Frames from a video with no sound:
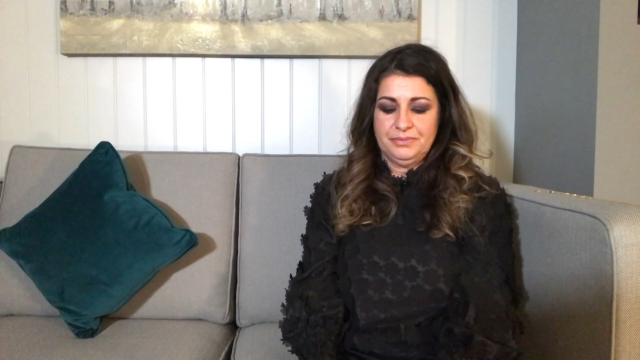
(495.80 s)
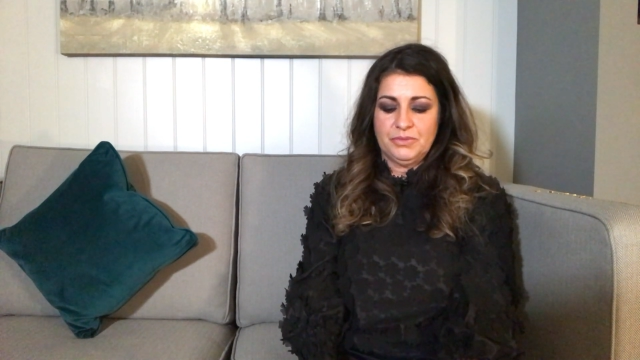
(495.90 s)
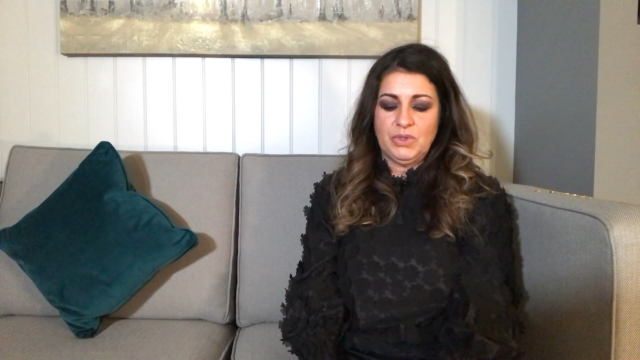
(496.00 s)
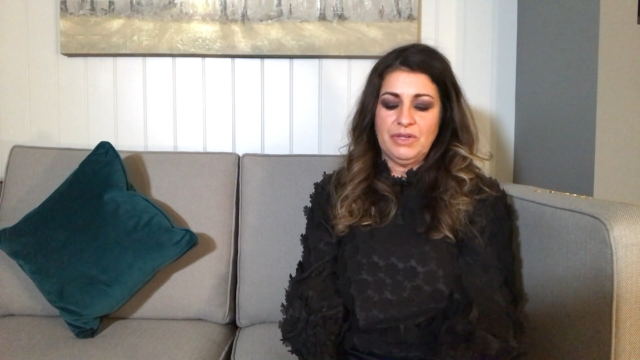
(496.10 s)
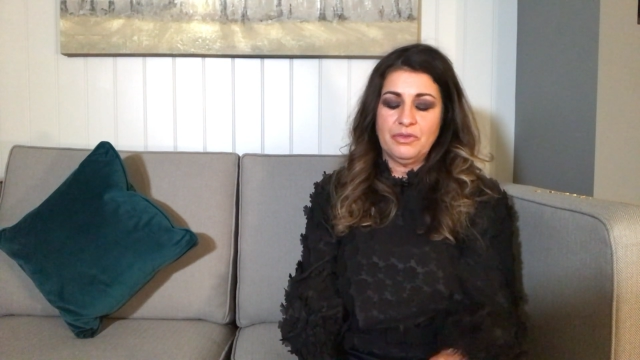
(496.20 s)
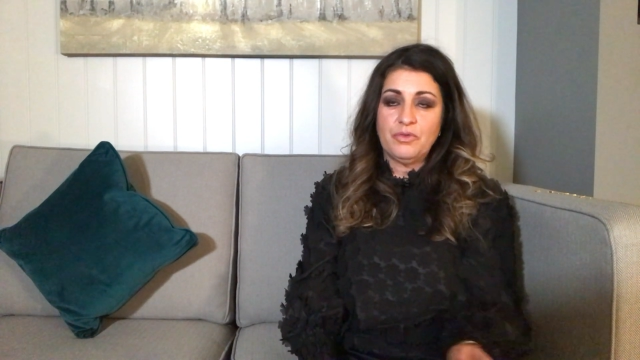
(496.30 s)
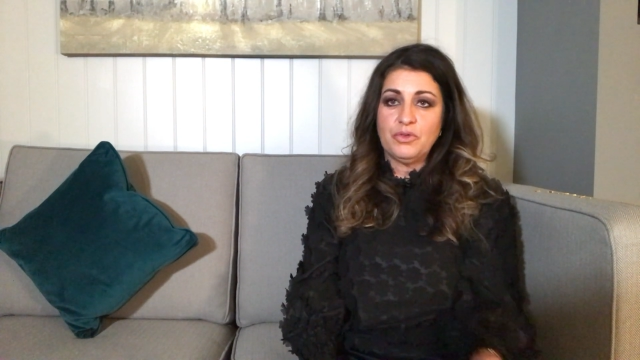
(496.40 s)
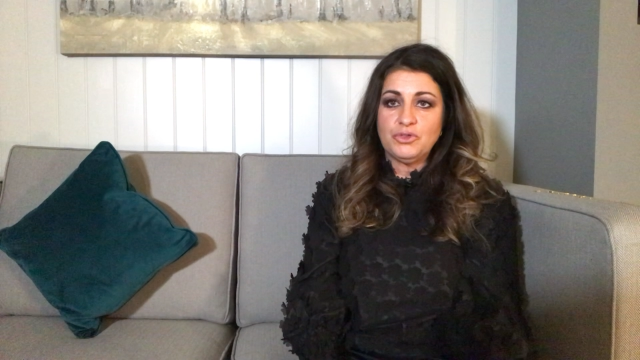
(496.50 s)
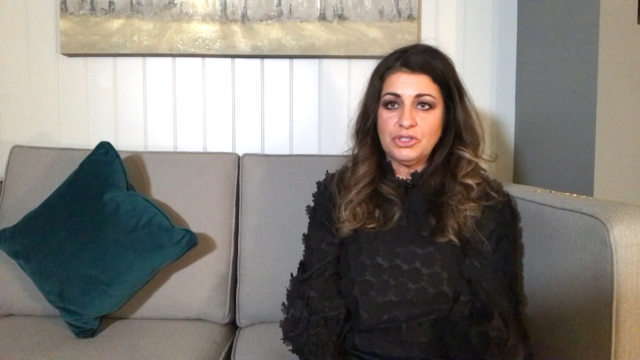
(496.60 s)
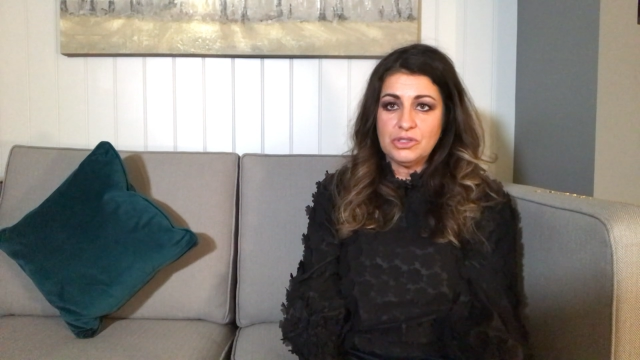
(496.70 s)
We have a few
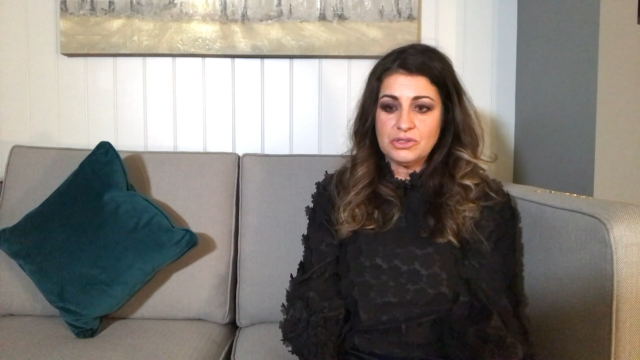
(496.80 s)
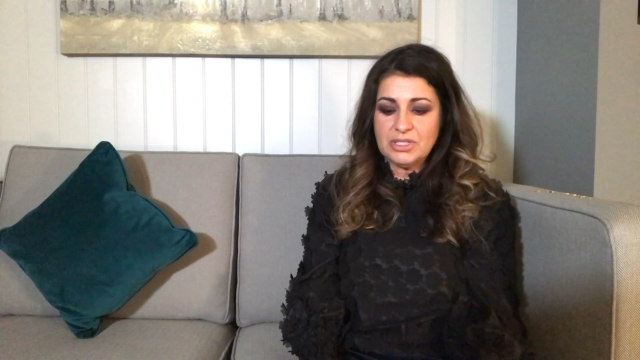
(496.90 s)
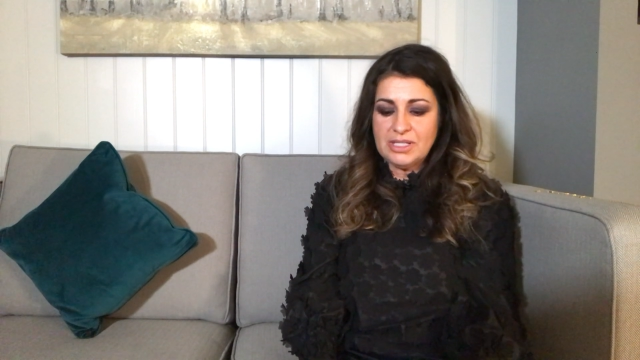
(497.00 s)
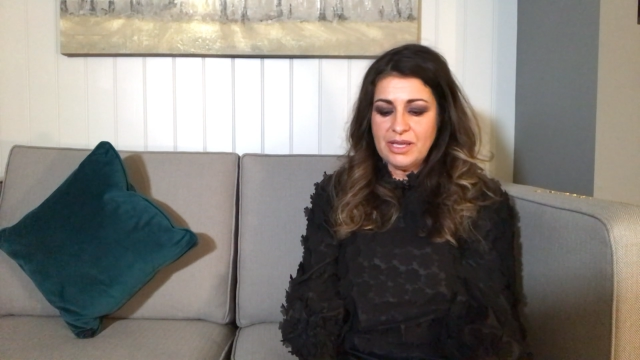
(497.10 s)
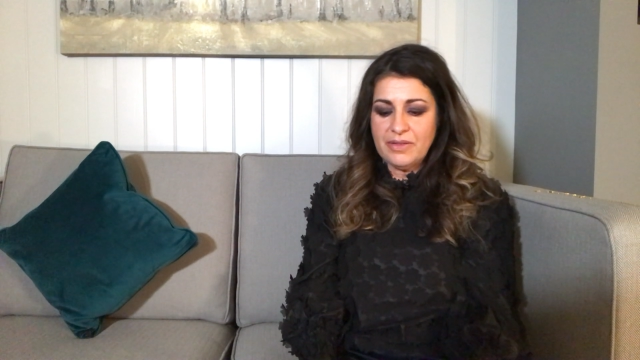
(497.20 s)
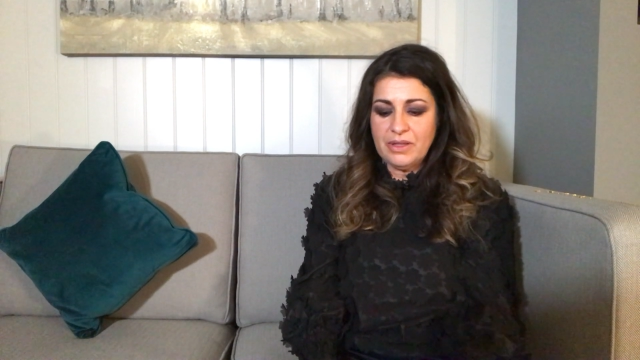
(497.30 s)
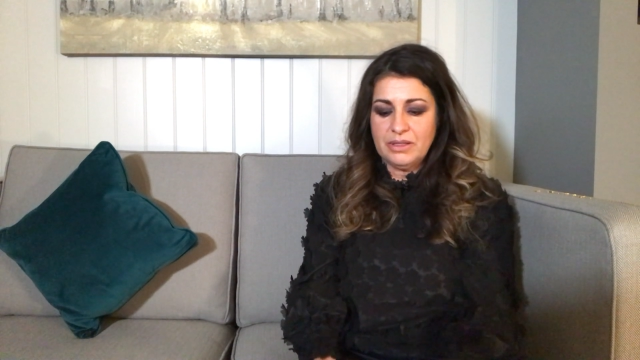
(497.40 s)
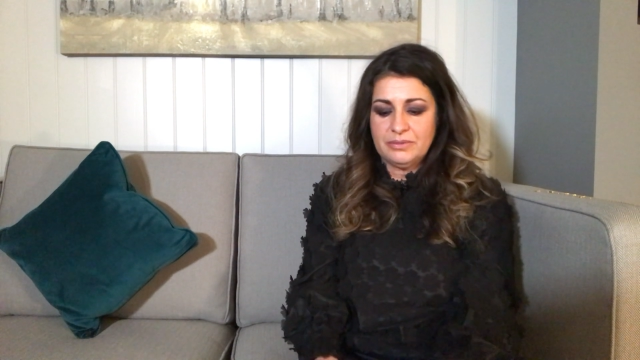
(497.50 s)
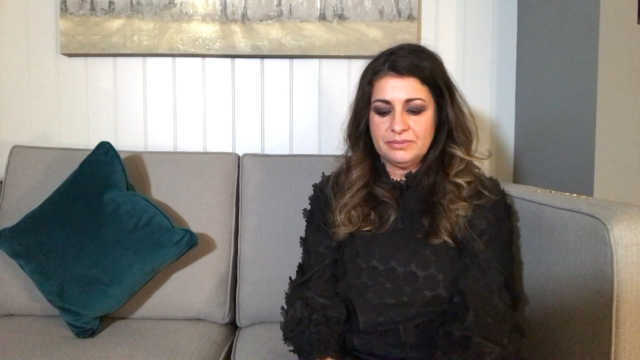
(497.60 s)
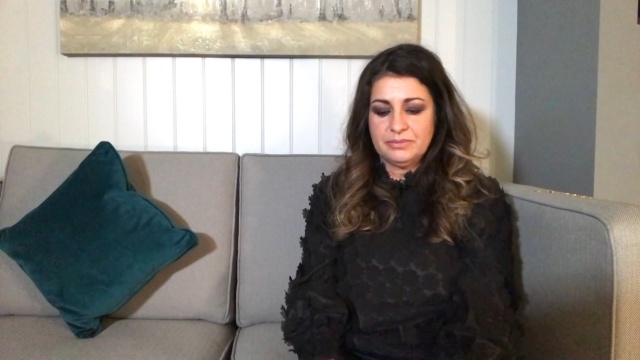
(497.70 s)
drinks
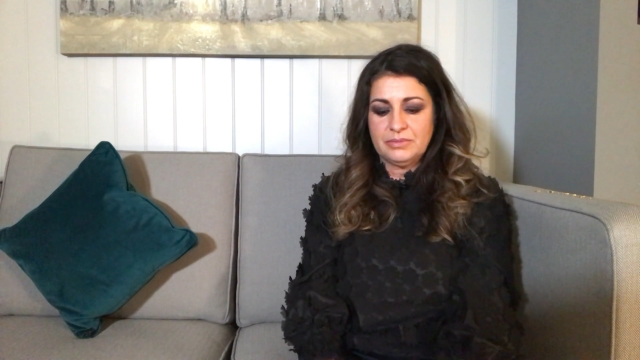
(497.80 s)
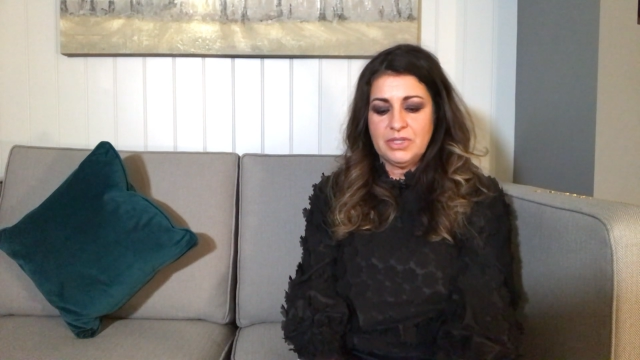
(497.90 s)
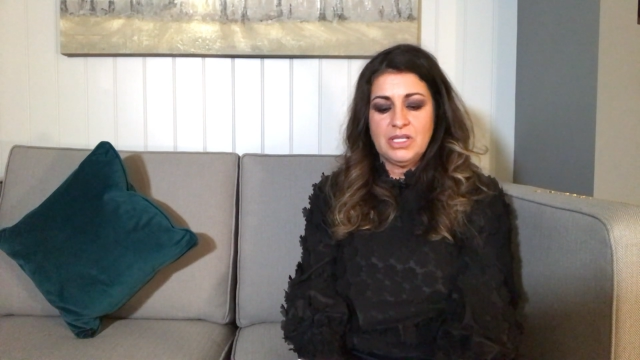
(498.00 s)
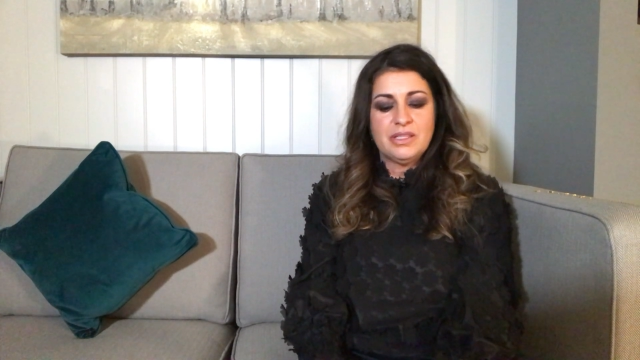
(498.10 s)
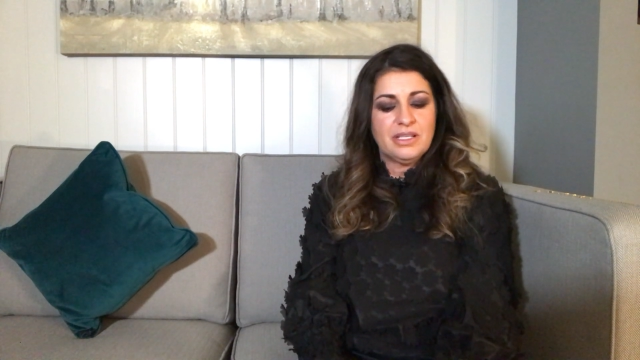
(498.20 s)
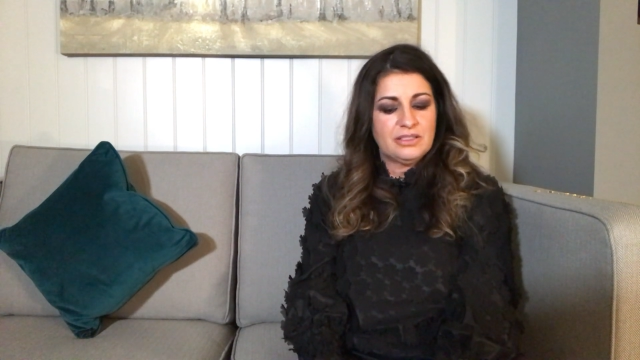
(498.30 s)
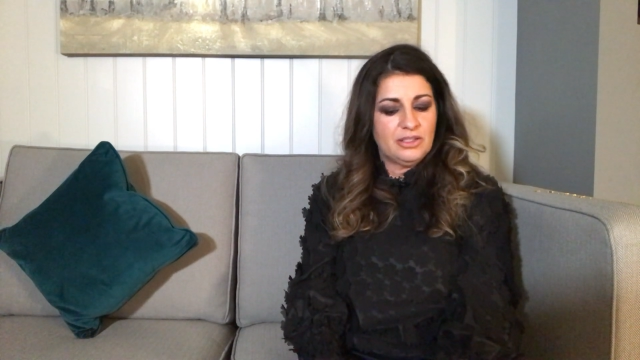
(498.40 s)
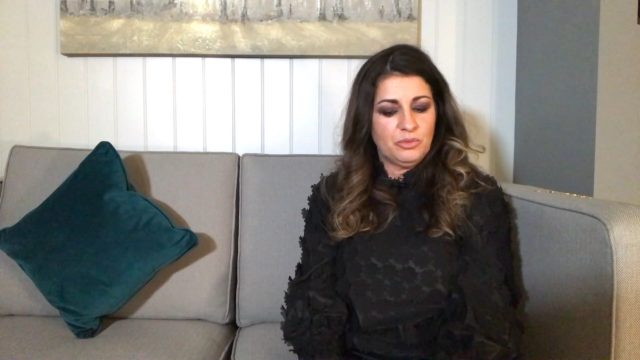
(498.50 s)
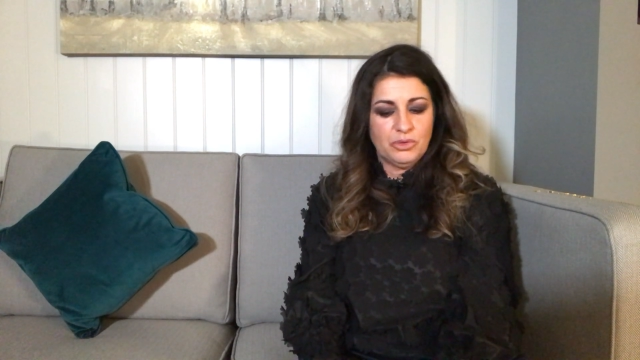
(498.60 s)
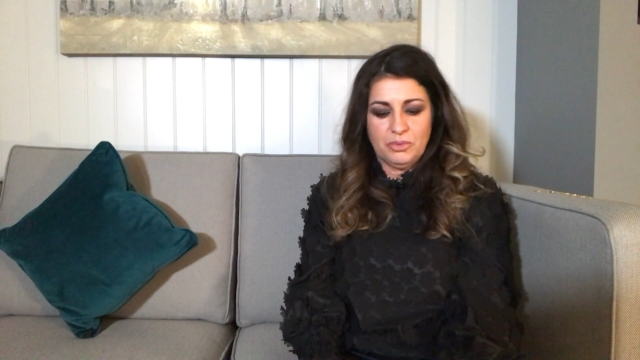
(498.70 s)
together. There's
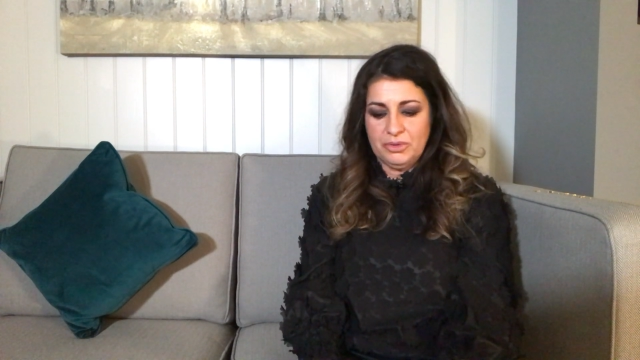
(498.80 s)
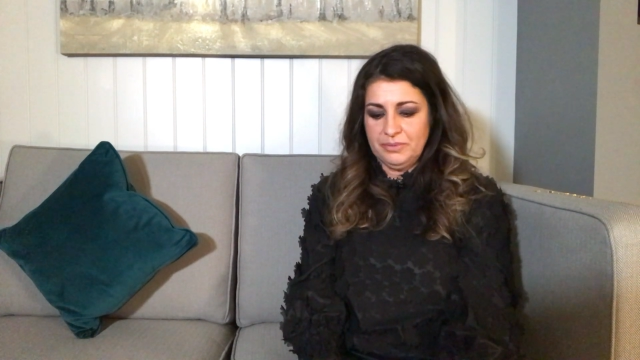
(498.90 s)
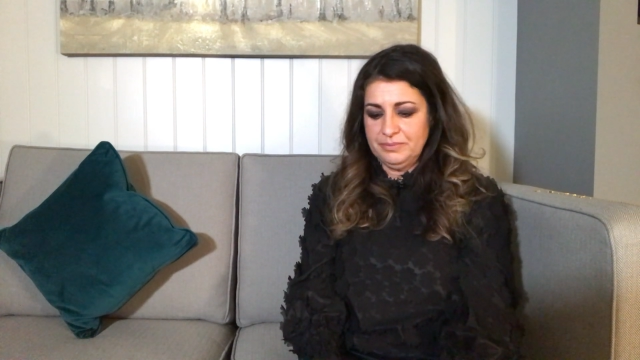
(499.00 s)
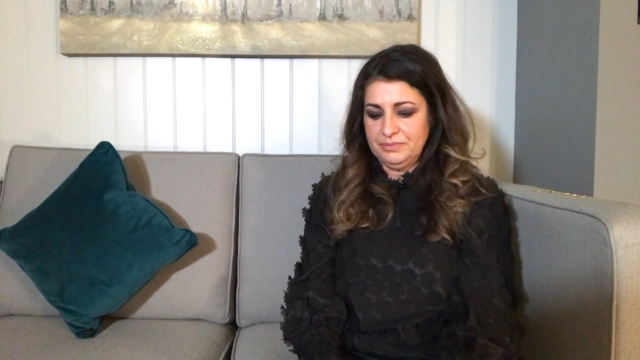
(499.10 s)
no problem.